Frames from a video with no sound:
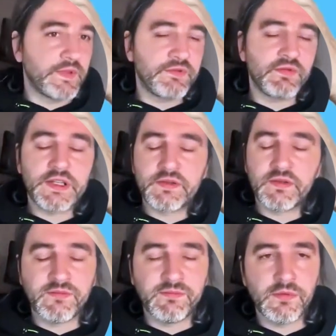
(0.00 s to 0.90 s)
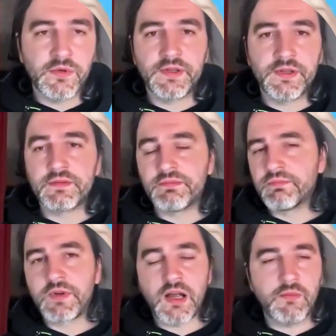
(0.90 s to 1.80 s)
try to avoid
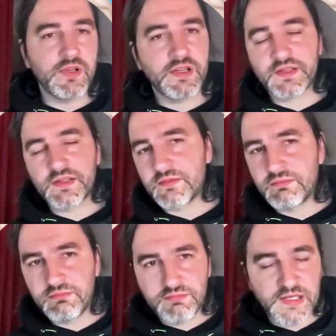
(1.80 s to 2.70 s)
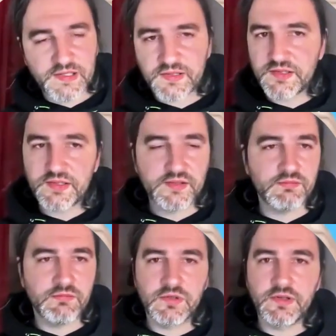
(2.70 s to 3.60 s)
complex
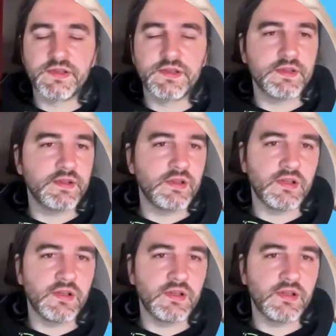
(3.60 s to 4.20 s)
sentences, words,